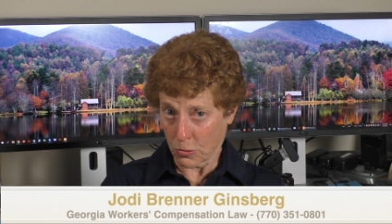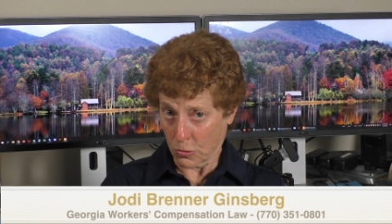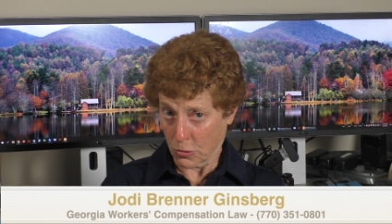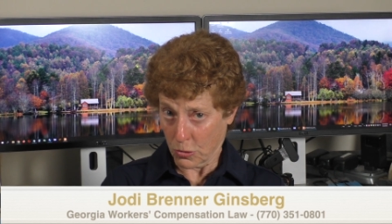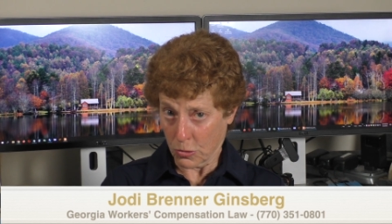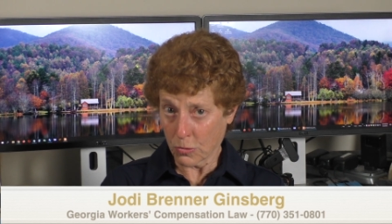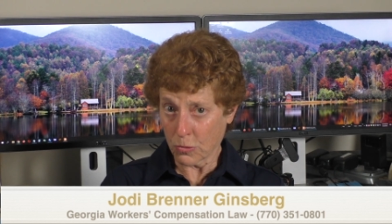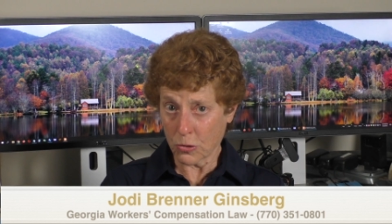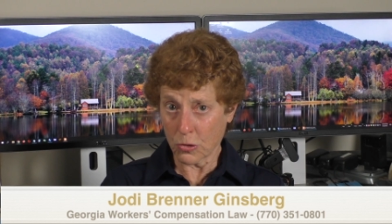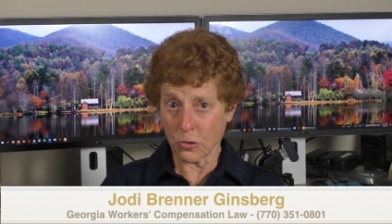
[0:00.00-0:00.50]

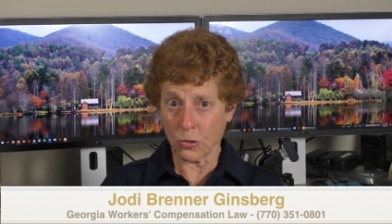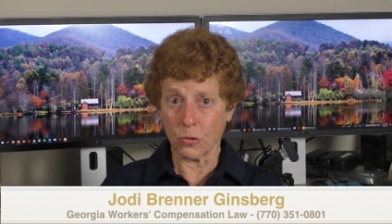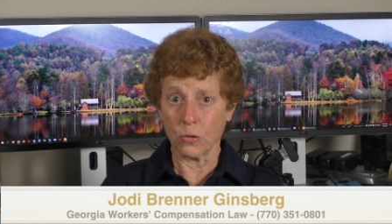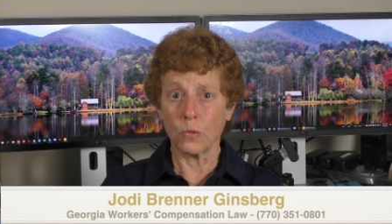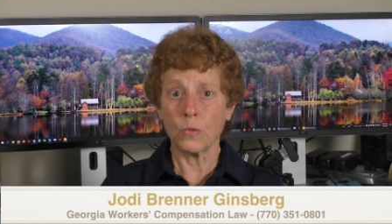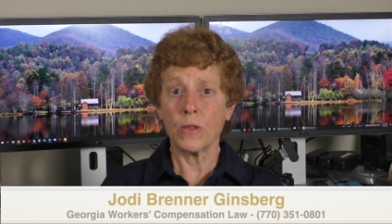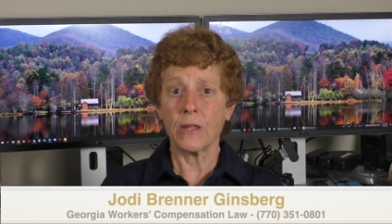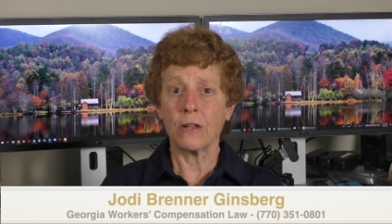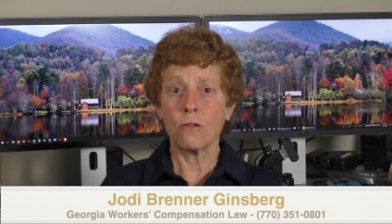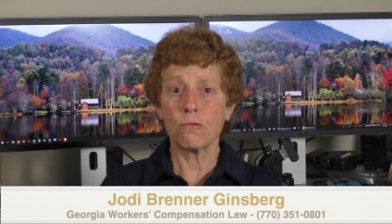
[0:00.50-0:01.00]
due
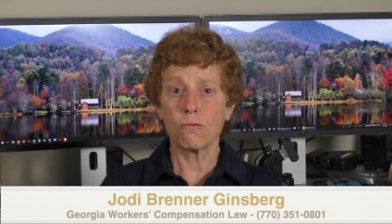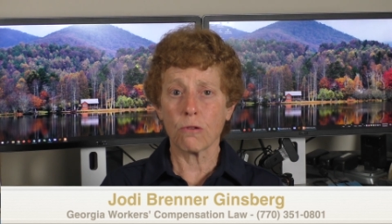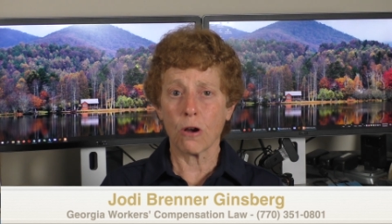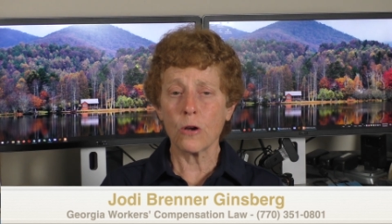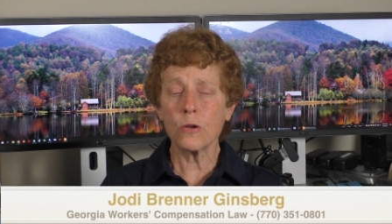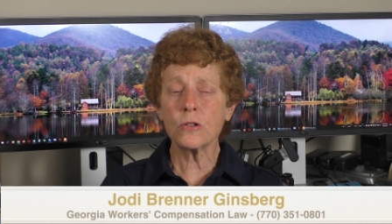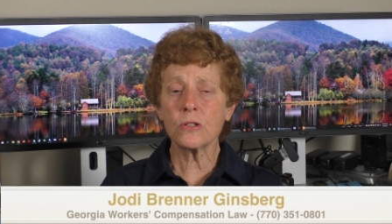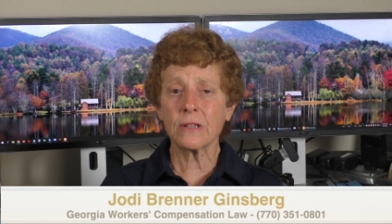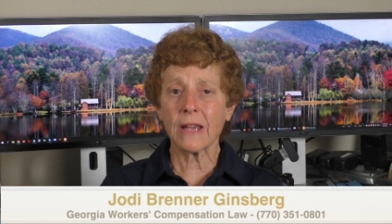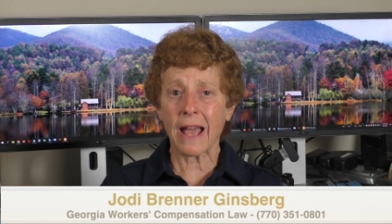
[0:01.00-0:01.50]
to the
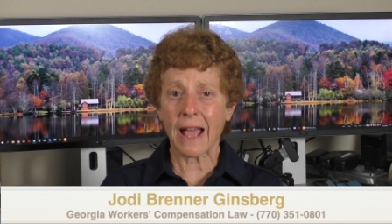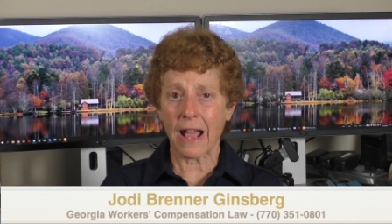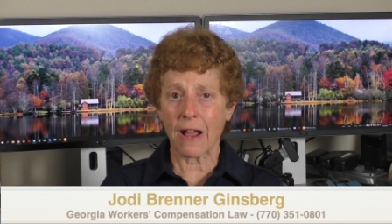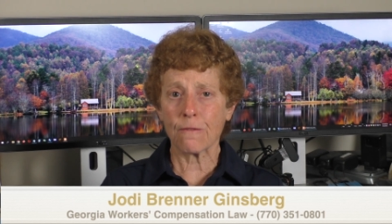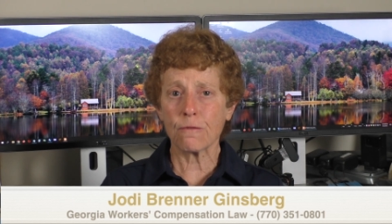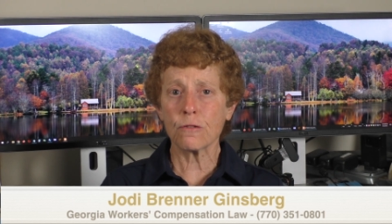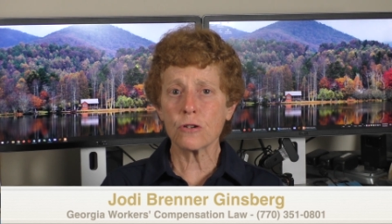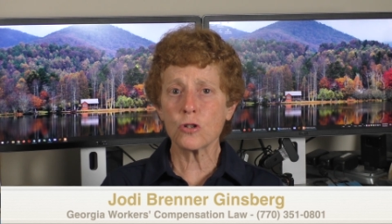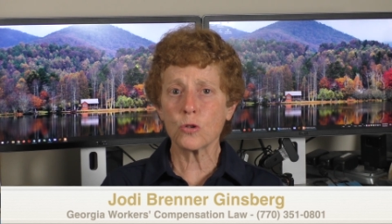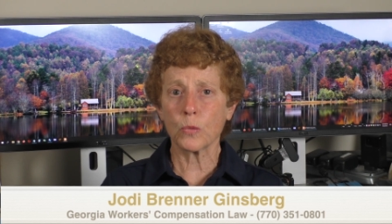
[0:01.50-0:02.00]
gross
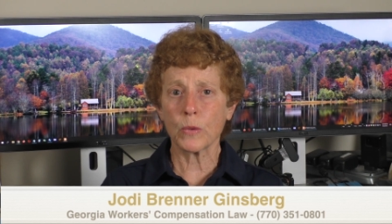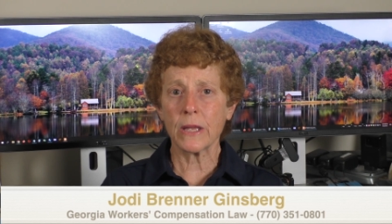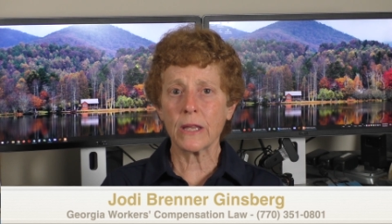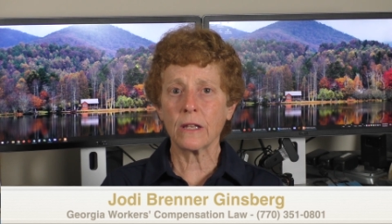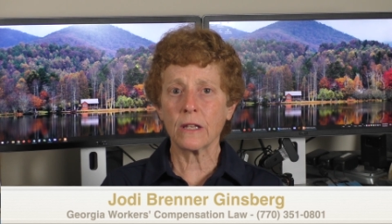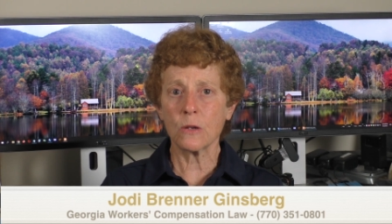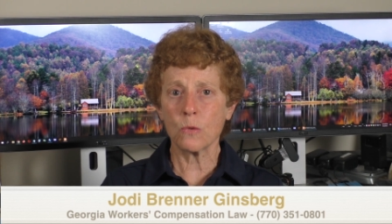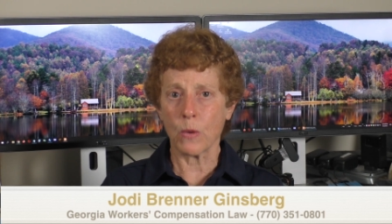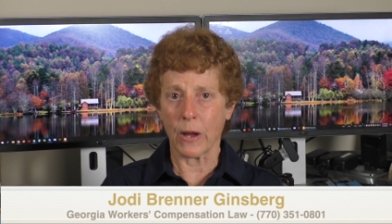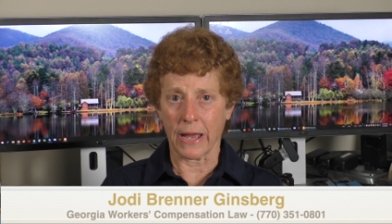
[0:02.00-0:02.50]
average
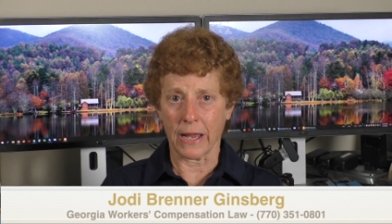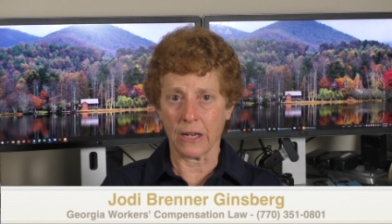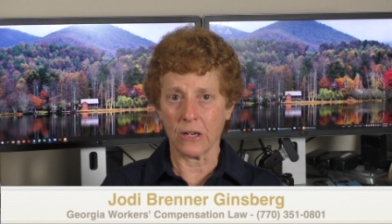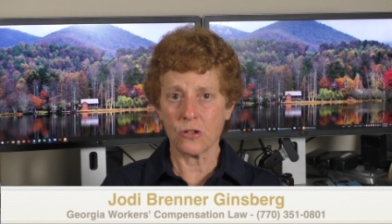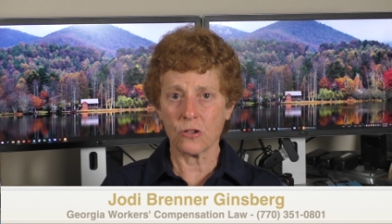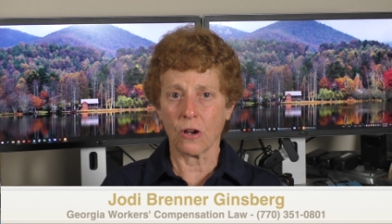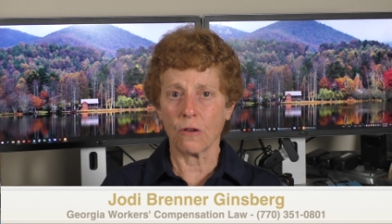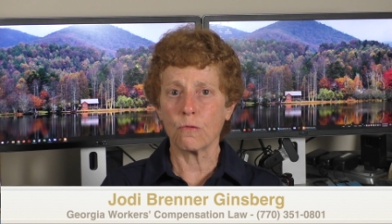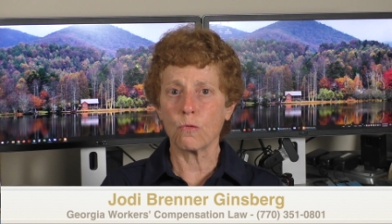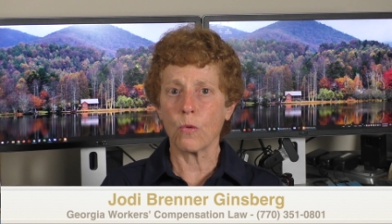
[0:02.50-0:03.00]
weekly
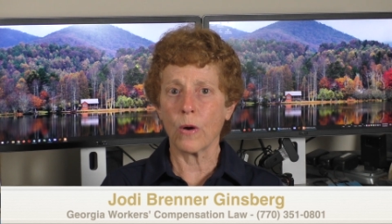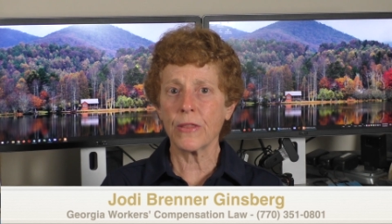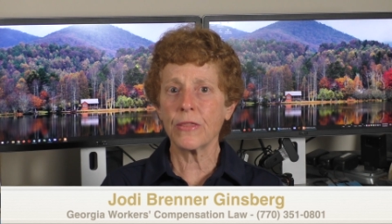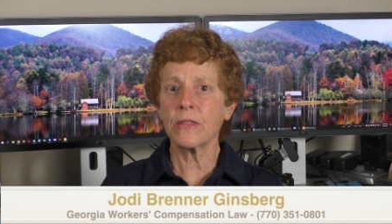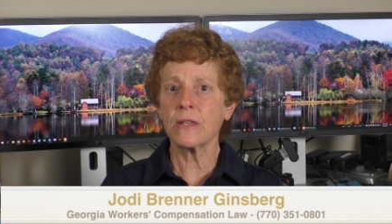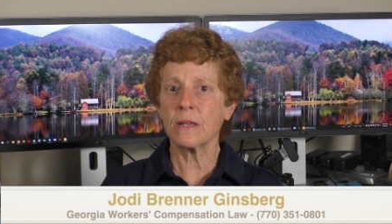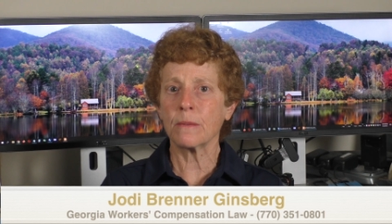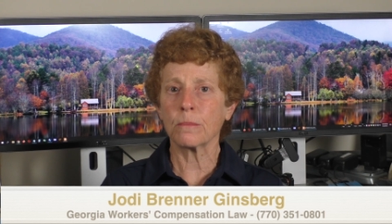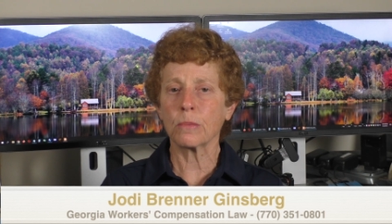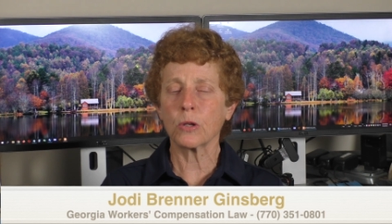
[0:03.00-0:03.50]
wage of what
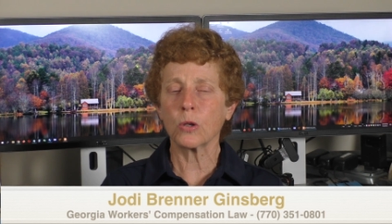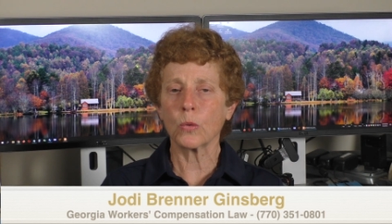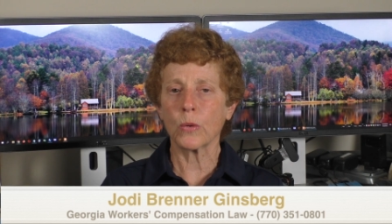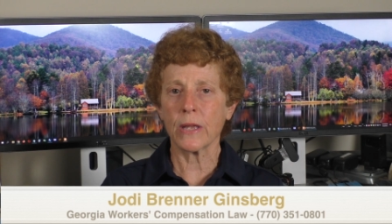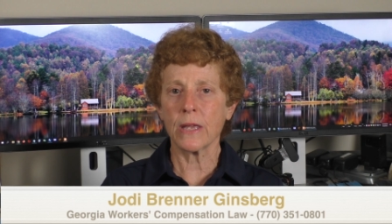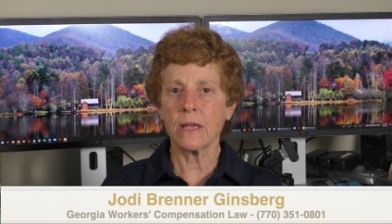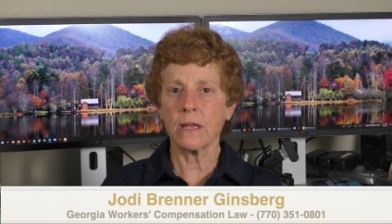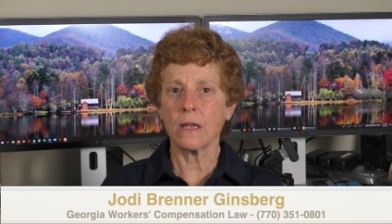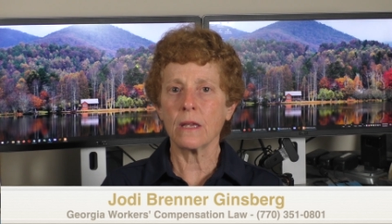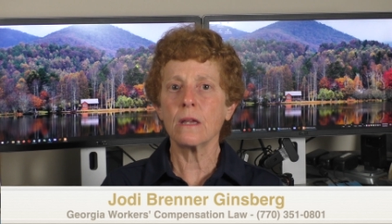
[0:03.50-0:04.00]
the
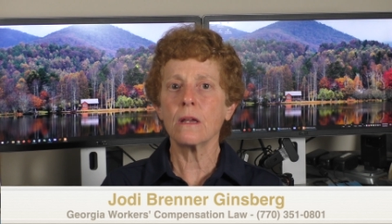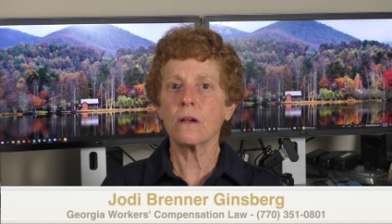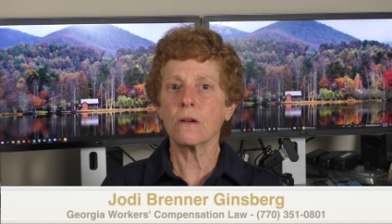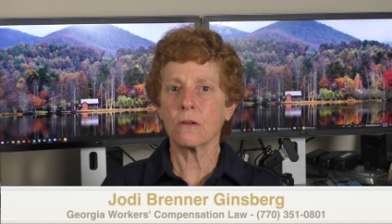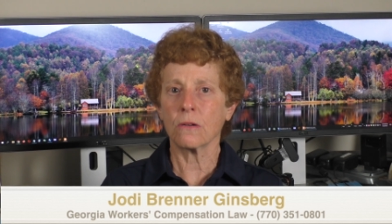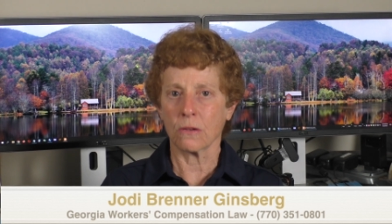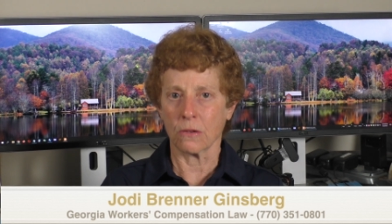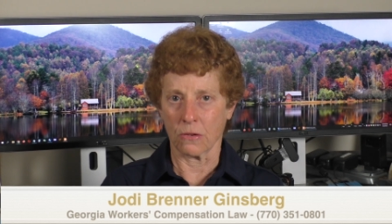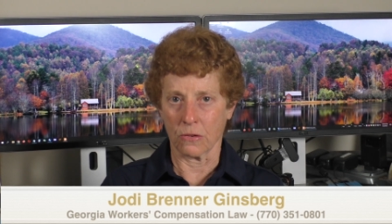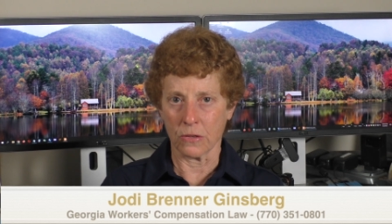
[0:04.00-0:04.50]
employee
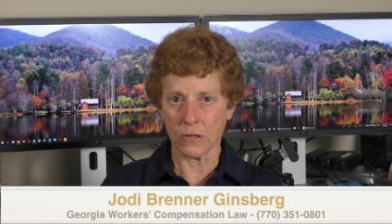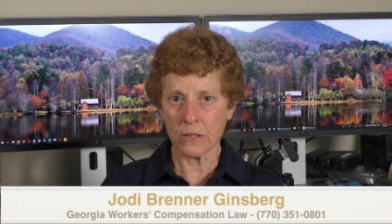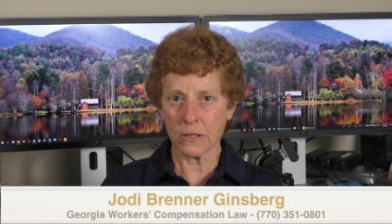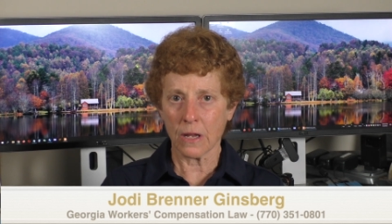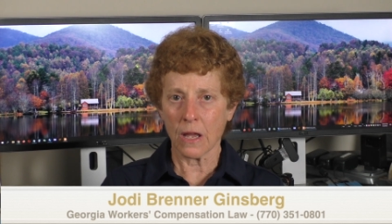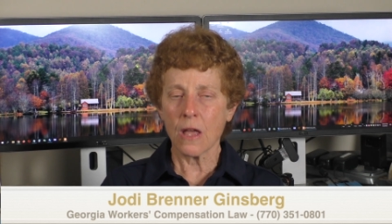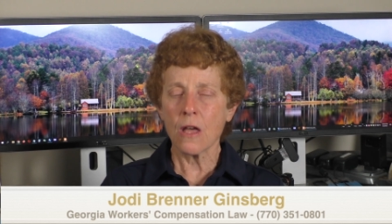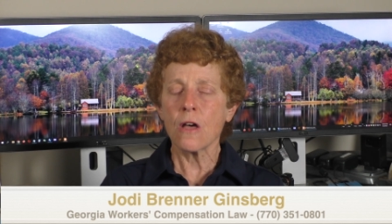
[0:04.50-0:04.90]
earned